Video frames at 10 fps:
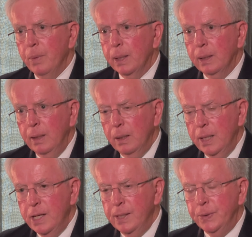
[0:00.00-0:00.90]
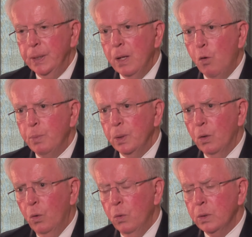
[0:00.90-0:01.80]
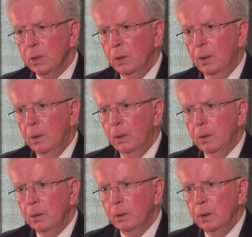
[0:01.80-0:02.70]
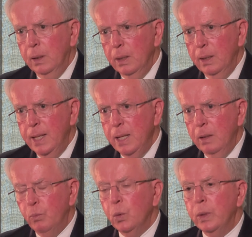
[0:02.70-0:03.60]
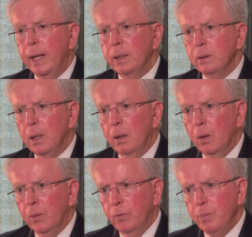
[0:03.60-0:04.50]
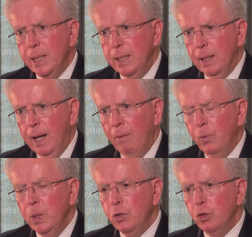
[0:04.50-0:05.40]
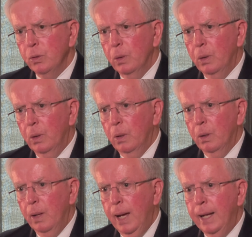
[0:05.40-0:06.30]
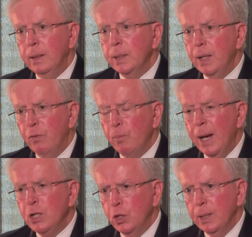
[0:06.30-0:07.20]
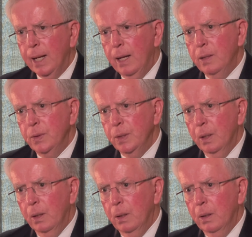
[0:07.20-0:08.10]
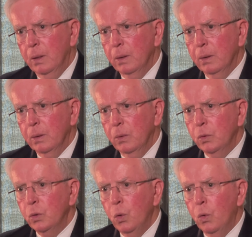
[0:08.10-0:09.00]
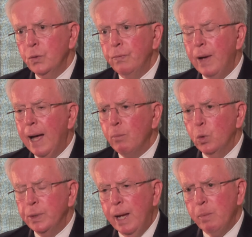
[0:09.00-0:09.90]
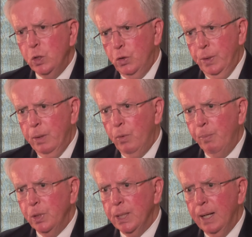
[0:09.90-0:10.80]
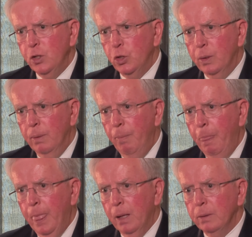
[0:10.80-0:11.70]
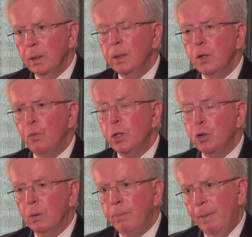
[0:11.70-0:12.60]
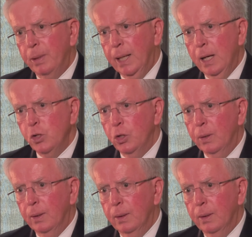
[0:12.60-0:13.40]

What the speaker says: Clearly, it's in open court. Clearly, it will get a lot of media coverage, and the defamation case could cause far more damage to their reputation than the original publication.